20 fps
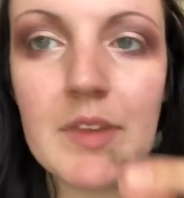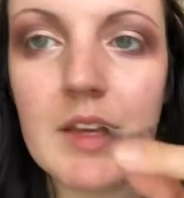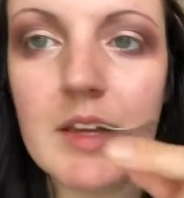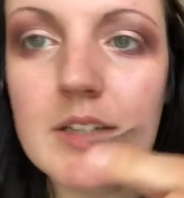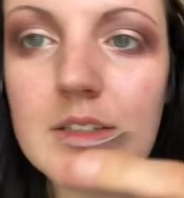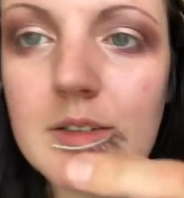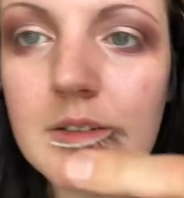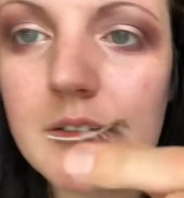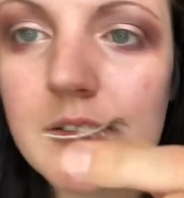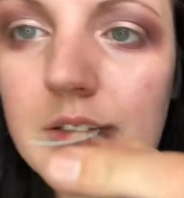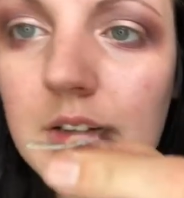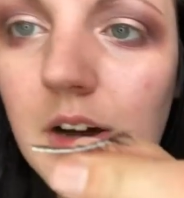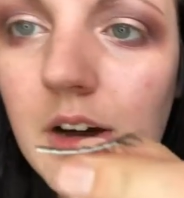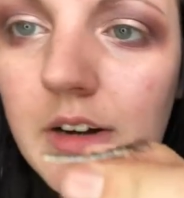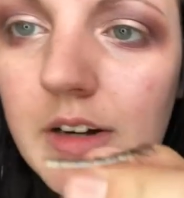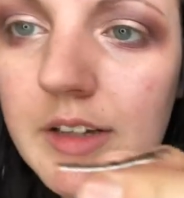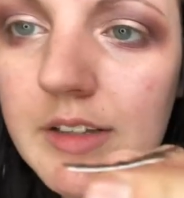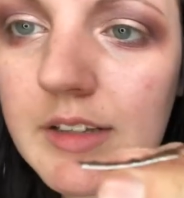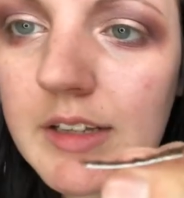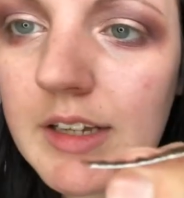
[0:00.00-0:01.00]
So it's all
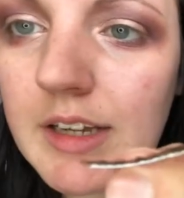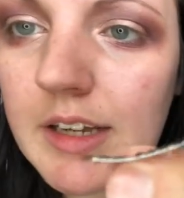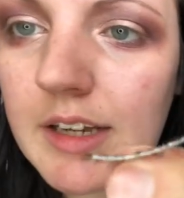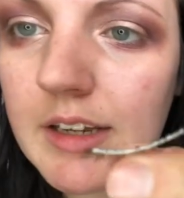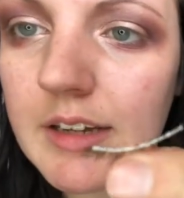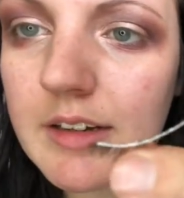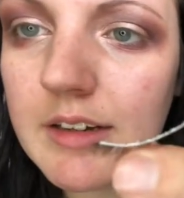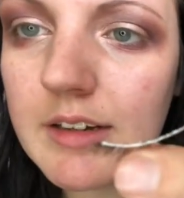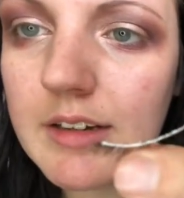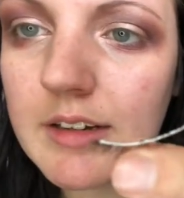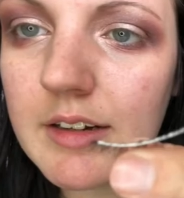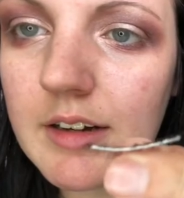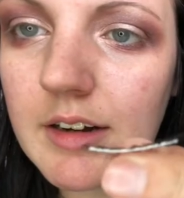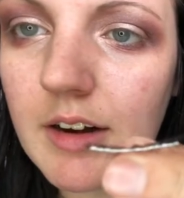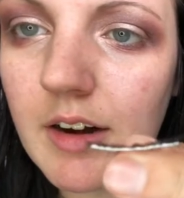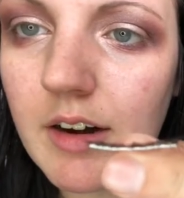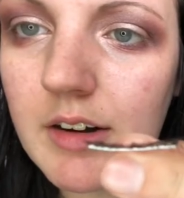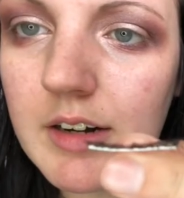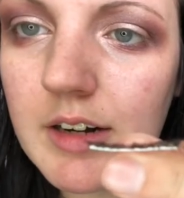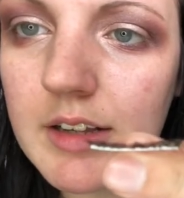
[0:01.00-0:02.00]
on there,
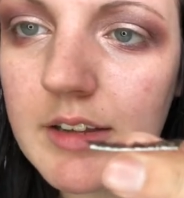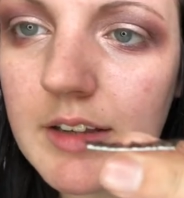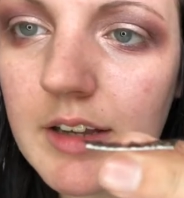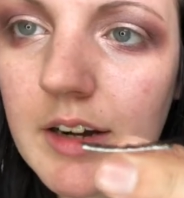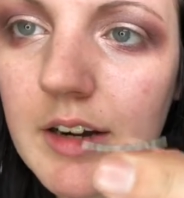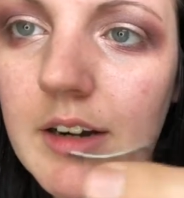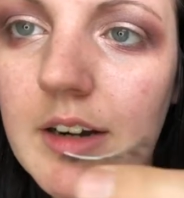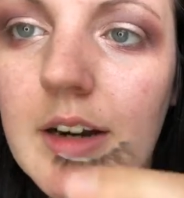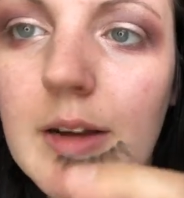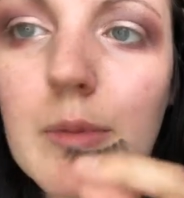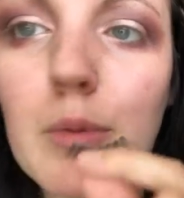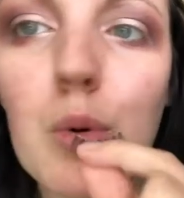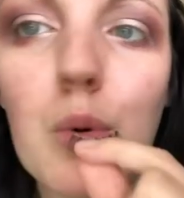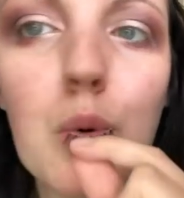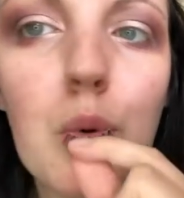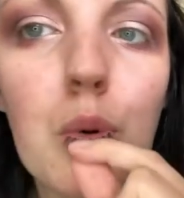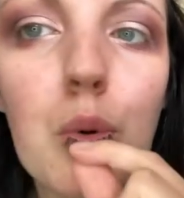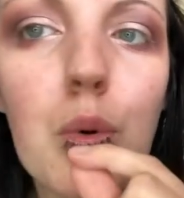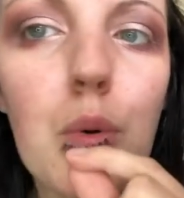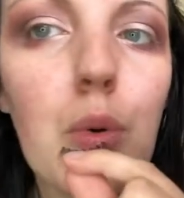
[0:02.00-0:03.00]
and I
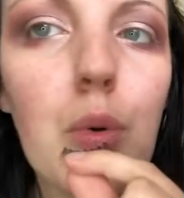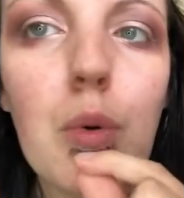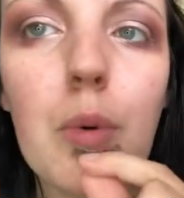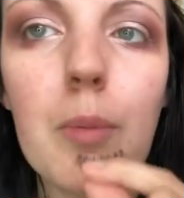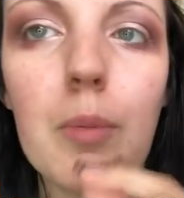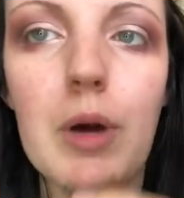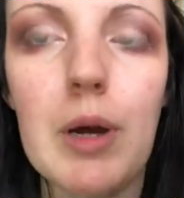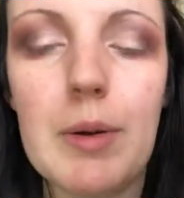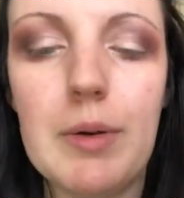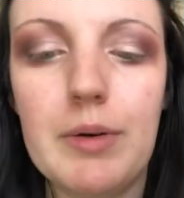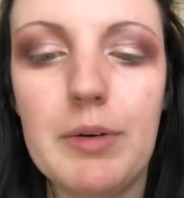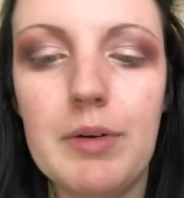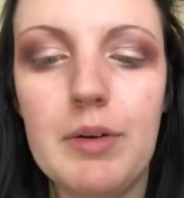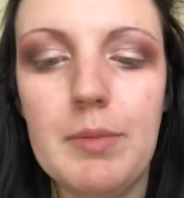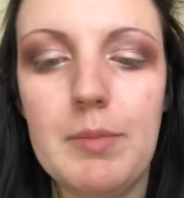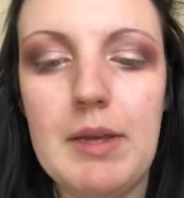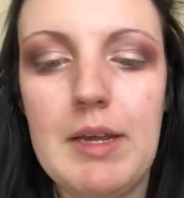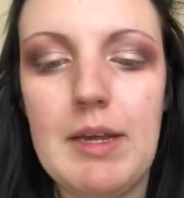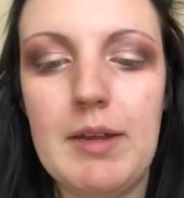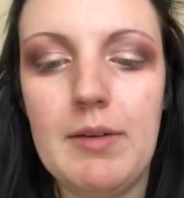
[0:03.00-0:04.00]
blow it a little
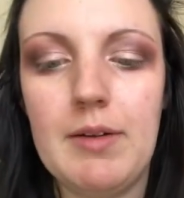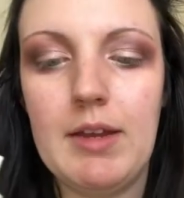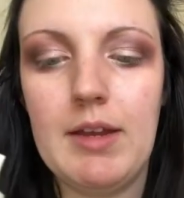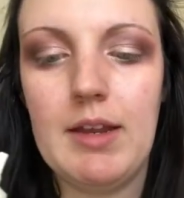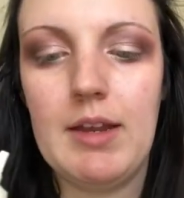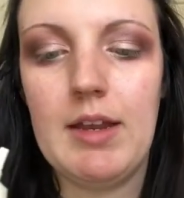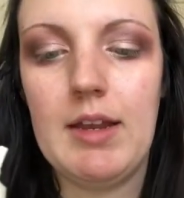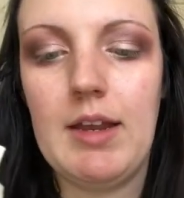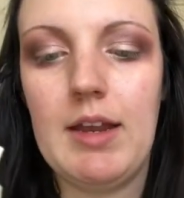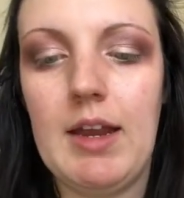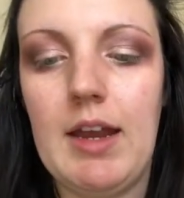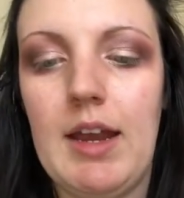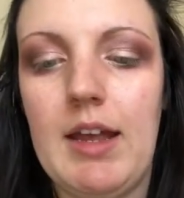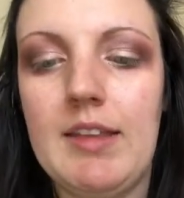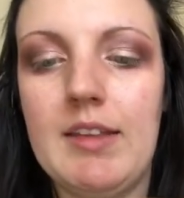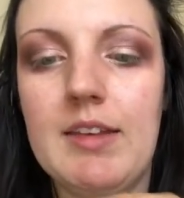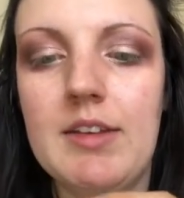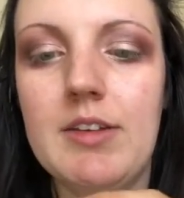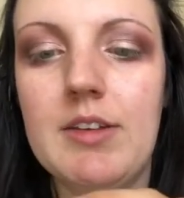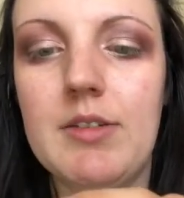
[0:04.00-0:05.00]
bit, and
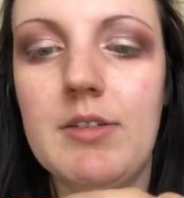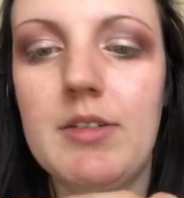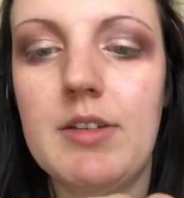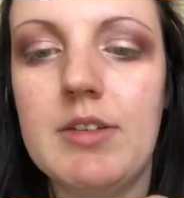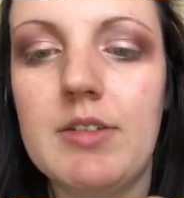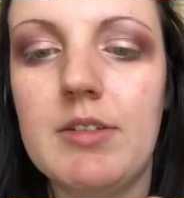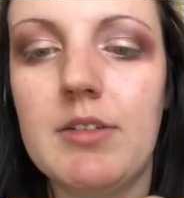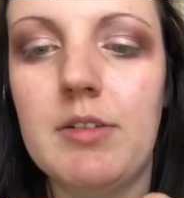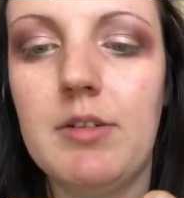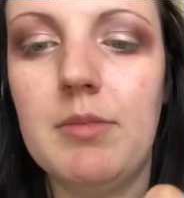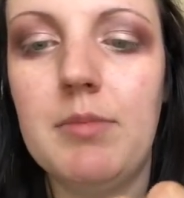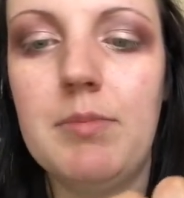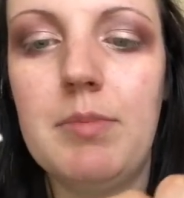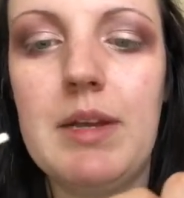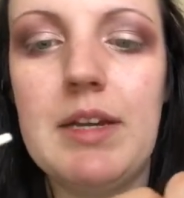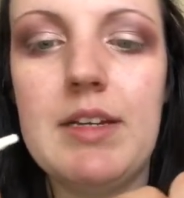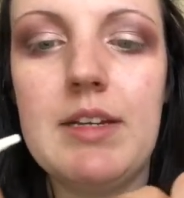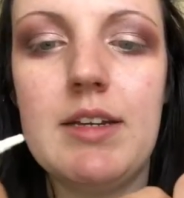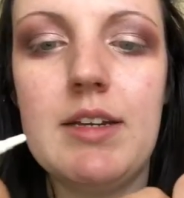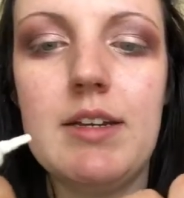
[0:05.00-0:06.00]
then do this little
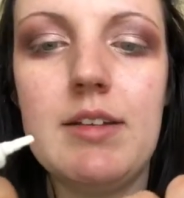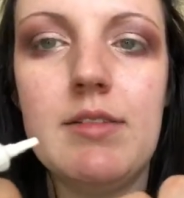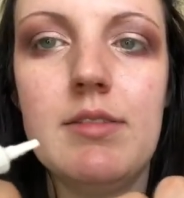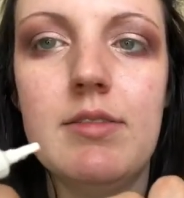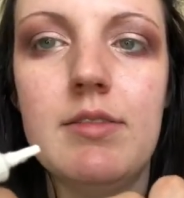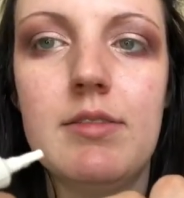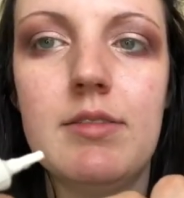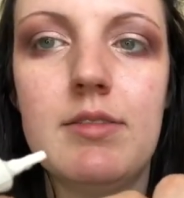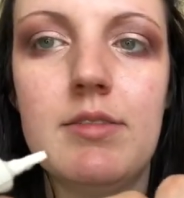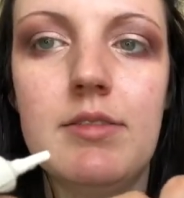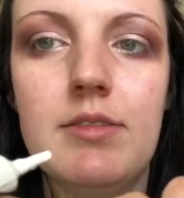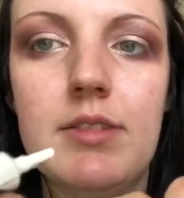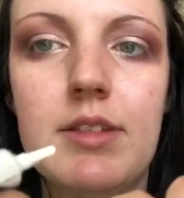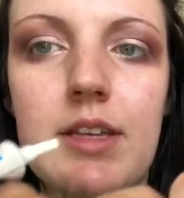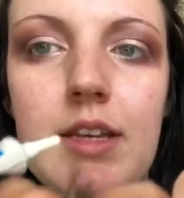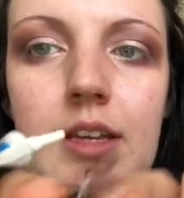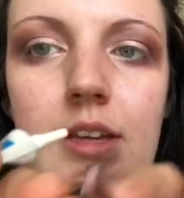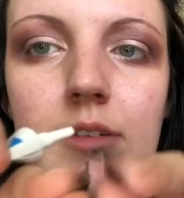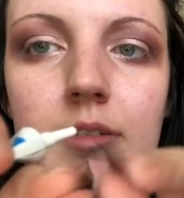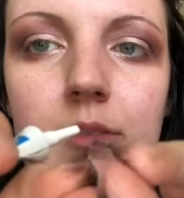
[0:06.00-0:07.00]
bendy
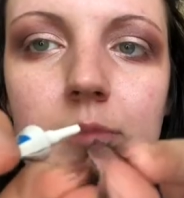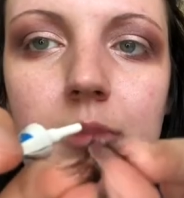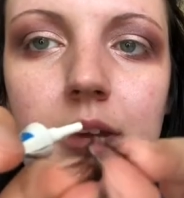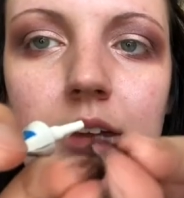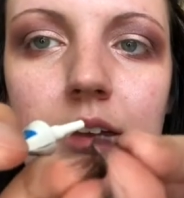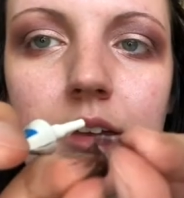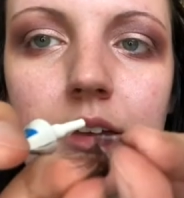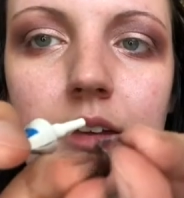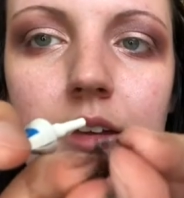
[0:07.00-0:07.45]
thing with my